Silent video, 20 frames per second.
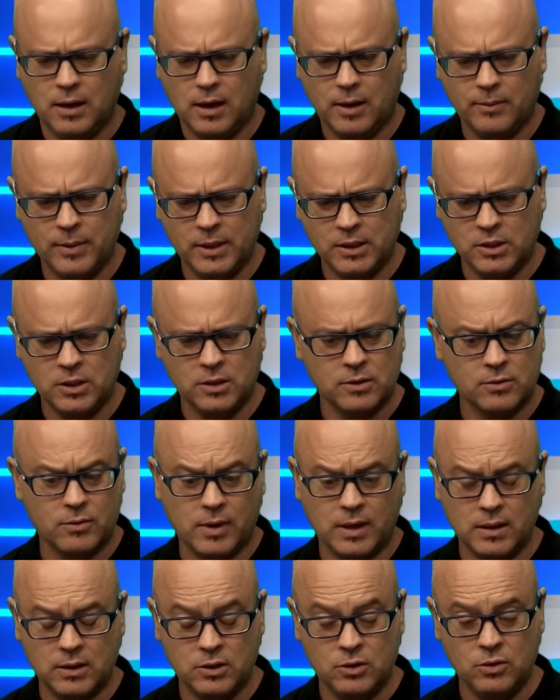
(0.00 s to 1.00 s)
I mean, she's
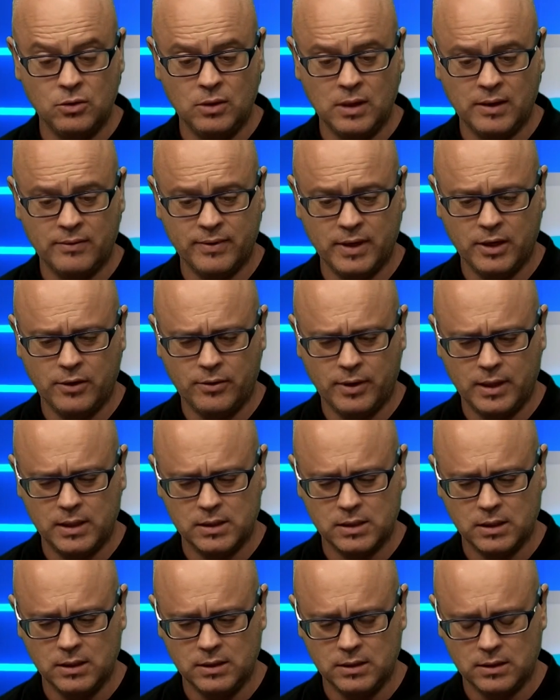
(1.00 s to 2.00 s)
run 2 lovely
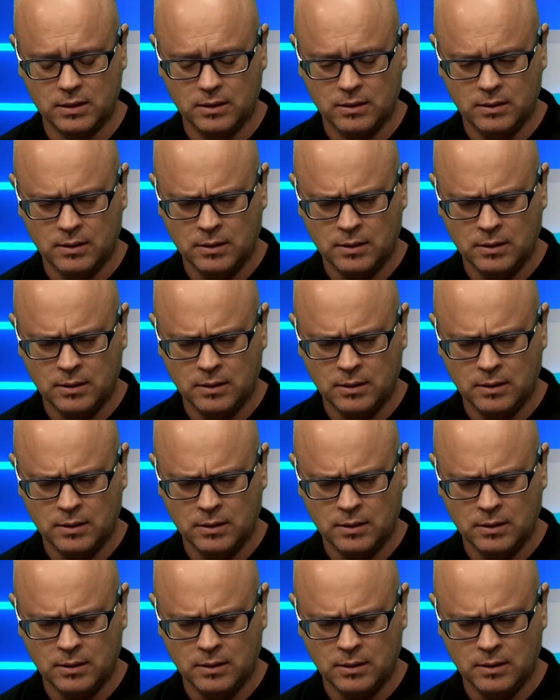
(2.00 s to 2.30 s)
races.